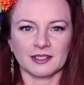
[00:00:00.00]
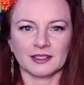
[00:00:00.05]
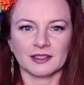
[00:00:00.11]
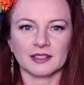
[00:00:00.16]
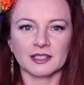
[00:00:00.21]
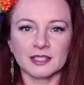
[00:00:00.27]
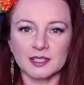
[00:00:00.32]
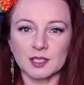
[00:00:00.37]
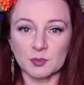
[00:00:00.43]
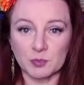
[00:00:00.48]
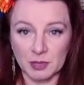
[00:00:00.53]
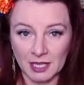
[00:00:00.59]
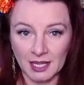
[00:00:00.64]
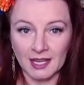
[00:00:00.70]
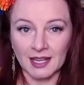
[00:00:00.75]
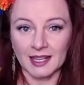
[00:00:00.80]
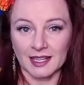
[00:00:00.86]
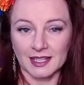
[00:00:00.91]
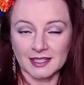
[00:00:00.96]
This
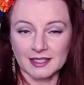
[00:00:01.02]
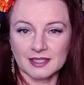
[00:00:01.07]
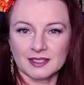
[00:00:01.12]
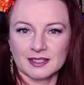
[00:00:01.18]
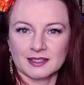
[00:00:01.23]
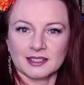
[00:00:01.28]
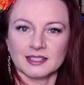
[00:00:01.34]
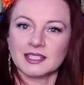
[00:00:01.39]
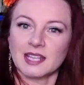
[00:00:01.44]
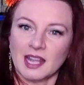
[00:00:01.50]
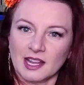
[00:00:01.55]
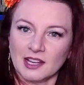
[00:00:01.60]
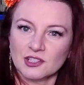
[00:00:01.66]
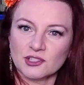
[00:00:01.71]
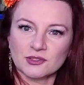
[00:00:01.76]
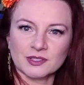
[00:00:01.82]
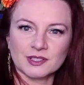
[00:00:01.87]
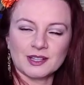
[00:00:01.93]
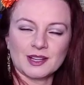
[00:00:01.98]
applies to the
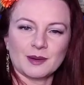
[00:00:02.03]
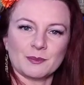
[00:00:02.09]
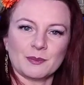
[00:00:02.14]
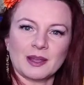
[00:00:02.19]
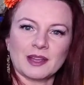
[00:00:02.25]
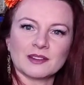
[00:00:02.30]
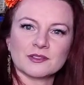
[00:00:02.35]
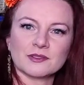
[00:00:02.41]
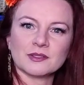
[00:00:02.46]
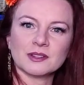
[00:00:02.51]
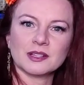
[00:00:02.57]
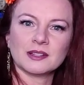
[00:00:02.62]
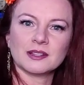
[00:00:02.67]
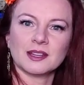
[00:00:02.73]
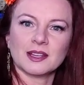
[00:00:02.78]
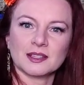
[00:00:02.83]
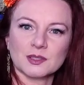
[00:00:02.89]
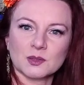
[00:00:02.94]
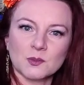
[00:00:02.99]
tangerine and mandarin
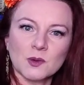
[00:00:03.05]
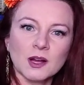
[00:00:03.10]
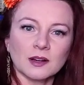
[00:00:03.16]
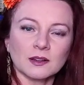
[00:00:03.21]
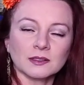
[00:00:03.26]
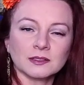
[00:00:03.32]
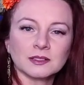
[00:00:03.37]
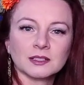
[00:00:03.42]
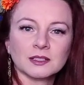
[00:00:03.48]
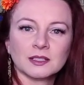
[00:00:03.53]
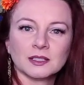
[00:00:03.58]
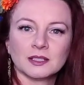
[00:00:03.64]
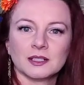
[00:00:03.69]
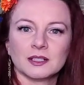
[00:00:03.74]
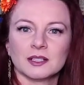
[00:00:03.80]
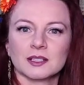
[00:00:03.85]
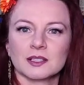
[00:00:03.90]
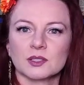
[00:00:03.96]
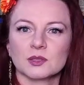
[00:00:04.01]
as well.
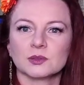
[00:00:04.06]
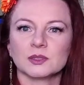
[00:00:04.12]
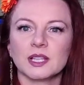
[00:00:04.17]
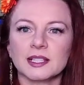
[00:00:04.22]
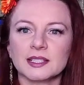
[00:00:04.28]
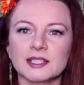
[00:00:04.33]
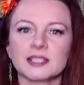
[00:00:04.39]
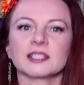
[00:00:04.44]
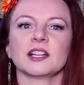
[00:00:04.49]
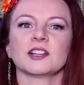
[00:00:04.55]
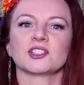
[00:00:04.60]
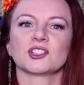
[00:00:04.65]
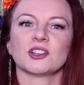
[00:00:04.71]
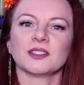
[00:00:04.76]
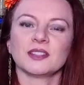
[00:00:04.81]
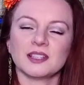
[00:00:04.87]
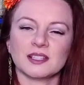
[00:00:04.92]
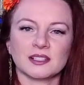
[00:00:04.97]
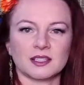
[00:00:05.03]
So let's touch on
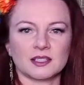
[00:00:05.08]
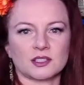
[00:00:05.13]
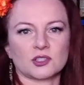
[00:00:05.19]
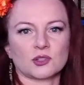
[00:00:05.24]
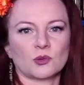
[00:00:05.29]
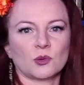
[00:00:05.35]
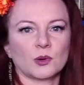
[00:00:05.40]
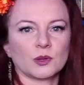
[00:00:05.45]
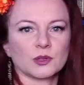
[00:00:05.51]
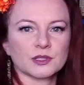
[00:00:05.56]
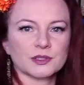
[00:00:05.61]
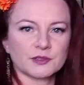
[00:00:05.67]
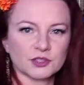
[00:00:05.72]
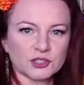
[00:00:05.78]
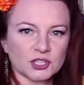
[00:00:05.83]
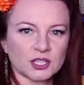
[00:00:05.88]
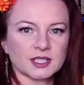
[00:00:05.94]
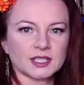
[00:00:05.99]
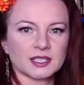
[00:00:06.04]
these sister oils for
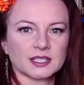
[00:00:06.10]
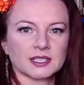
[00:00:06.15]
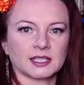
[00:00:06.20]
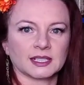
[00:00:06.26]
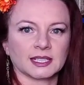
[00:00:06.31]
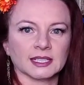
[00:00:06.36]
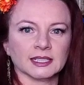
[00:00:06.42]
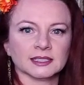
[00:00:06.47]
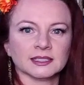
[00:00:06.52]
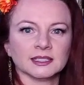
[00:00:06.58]
just a second.